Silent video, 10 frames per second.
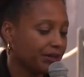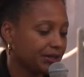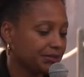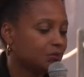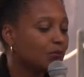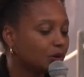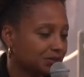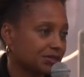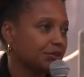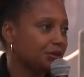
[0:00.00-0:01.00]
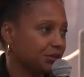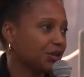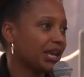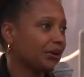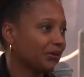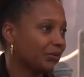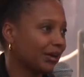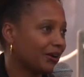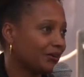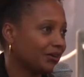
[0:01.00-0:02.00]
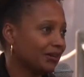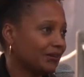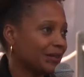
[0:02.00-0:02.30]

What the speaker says: is mostly what you care about,